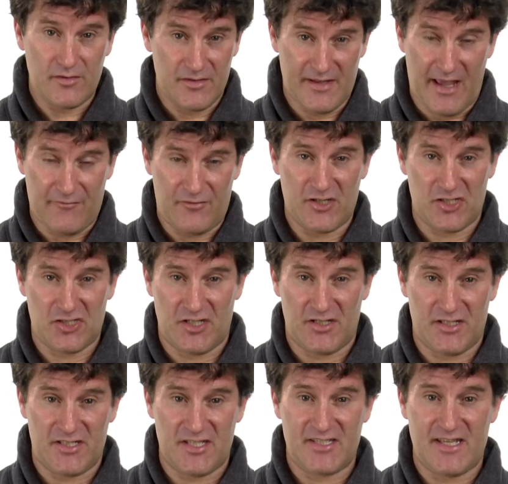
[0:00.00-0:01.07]
definition
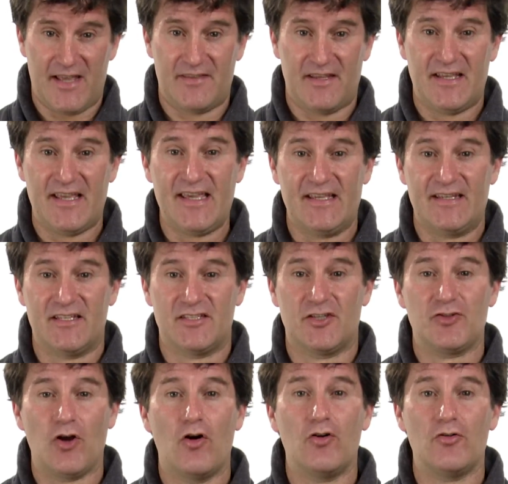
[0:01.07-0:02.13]
is to say that heat is the
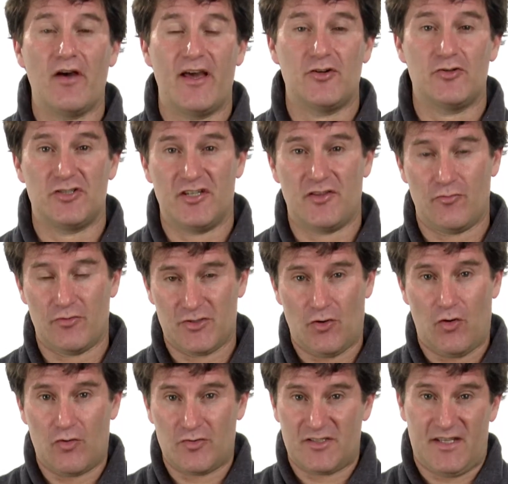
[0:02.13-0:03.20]
total energy that
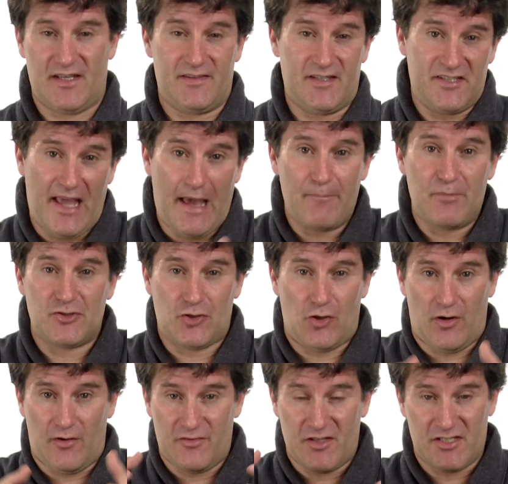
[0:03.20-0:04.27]
results in the
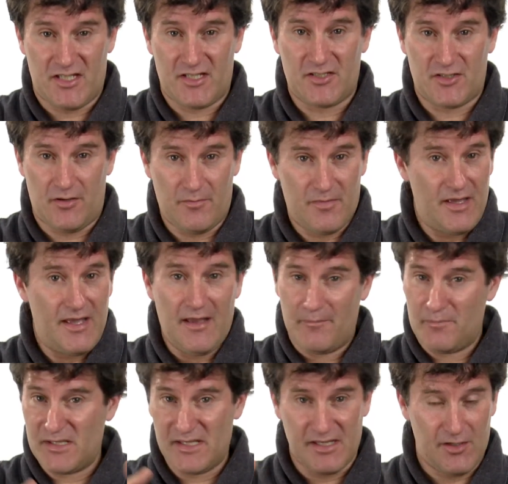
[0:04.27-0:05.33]
temperature of the system
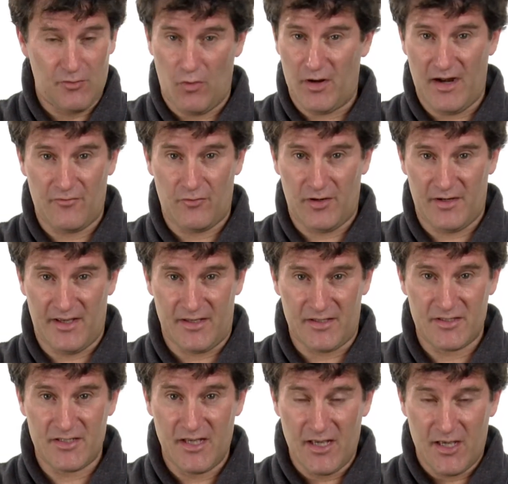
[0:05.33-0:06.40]
being whatever it
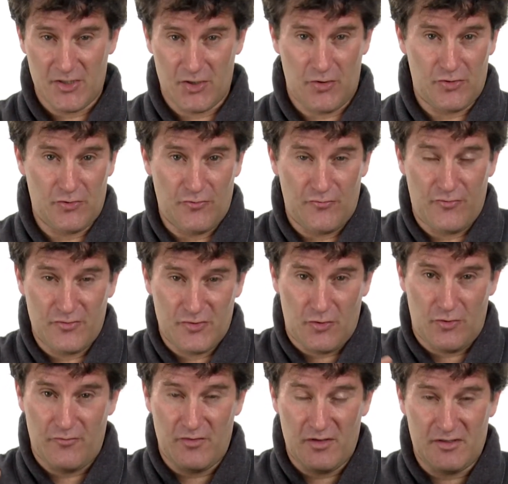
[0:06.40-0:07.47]
is. So you've
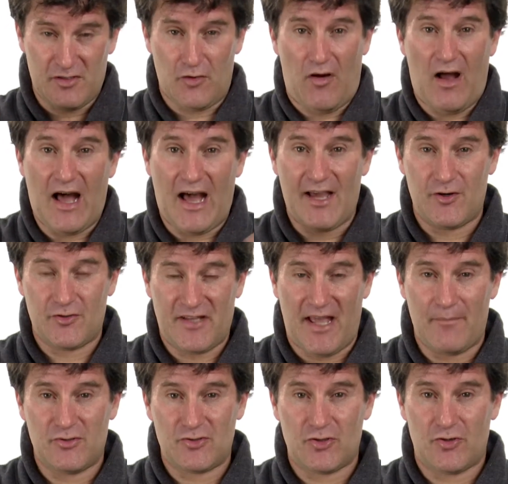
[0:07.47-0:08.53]
sort of you know higher
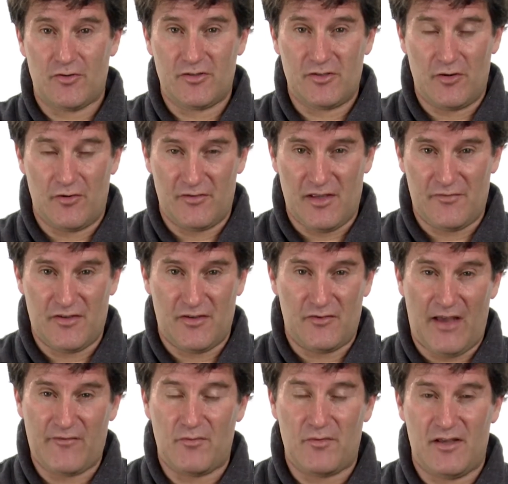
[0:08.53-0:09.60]
temperature. You know if, if you
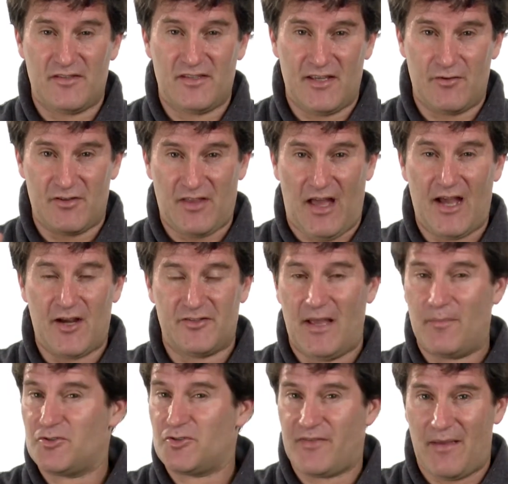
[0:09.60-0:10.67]
have a thing with higher
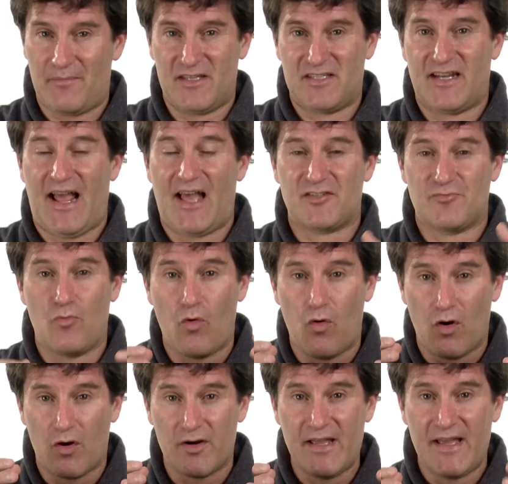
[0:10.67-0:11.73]
temperature, that means it has
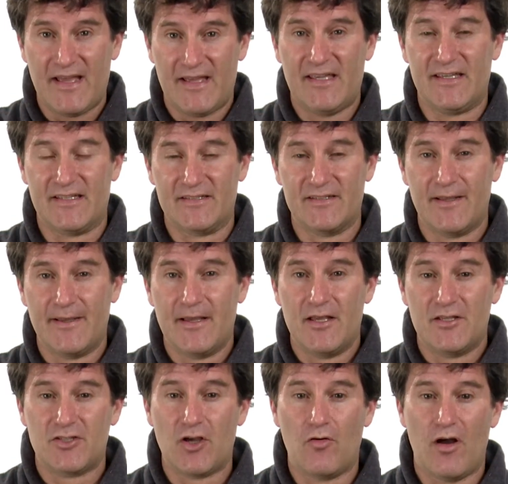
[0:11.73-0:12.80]
more heat.
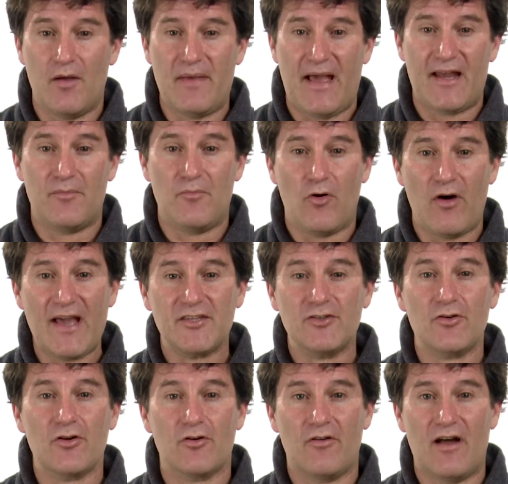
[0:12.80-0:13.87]
So um, at a
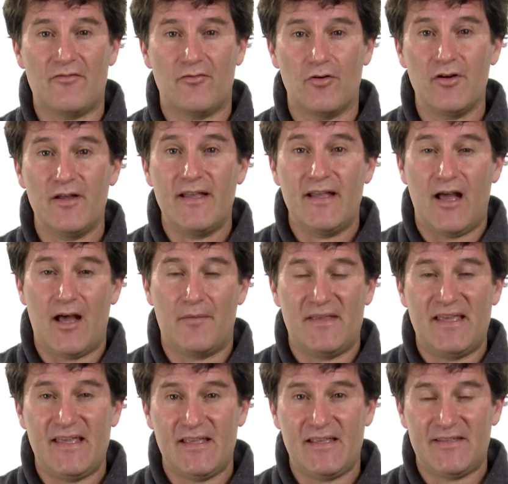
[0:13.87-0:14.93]
molecular level, um,
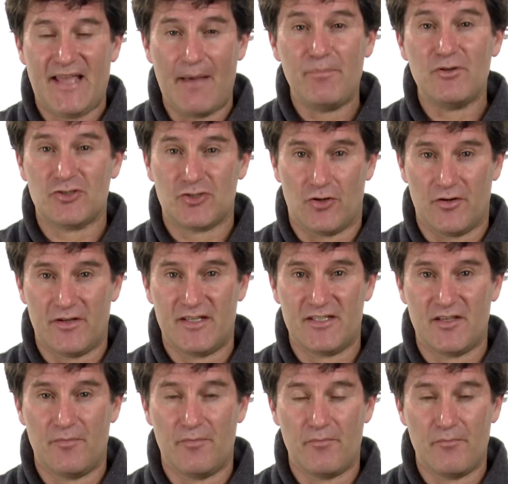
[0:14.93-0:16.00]
temperature is
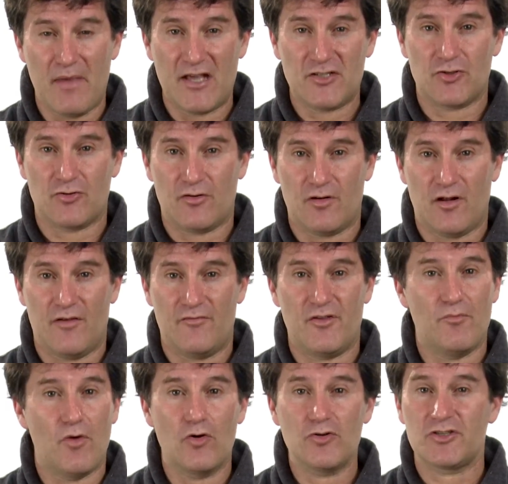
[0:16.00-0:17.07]
a measure of the
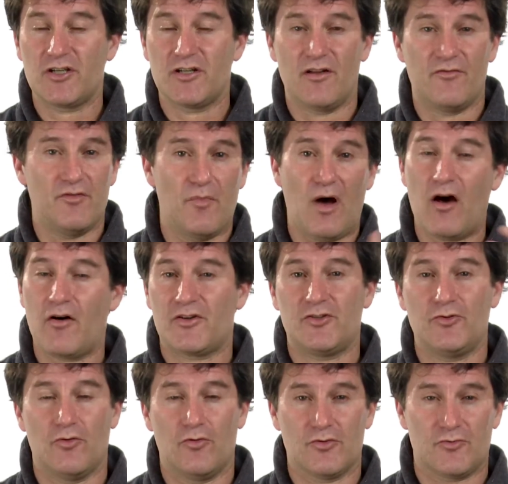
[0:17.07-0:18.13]
motion of the
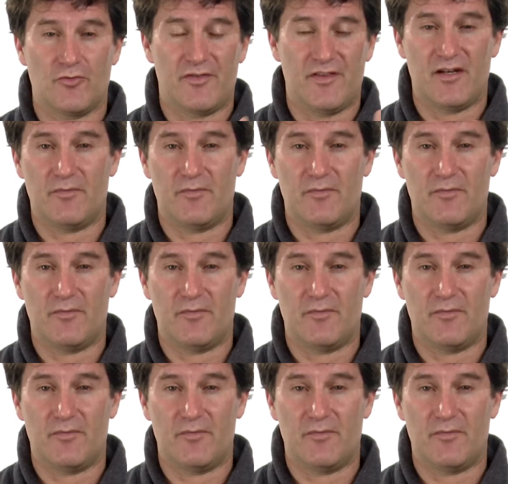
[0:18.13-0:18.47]
molecules within a